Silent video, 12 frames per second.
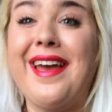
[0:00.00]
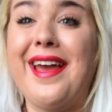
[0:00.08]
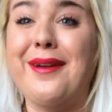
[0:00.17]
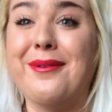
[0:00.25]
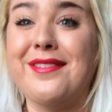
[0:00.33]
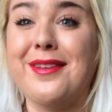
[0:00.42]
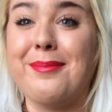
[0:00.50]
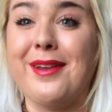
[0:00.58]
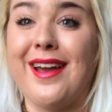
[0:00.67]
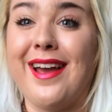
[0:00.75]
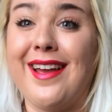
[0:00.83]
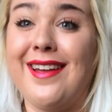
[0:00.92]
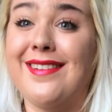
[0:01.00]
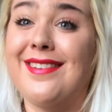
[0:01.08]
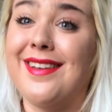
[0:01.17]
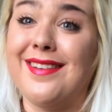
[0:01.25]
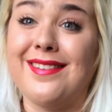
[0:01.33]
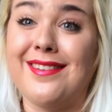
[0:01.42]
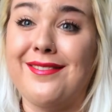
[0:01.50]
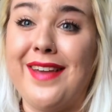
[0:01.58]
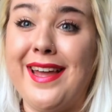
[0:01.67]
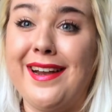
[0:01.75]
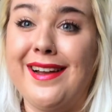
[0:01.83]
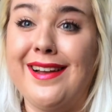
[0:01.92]
Hey, what's up you guys? It's
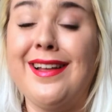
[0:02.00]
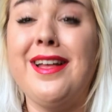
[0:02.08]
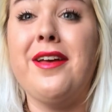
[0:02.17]
Savannah.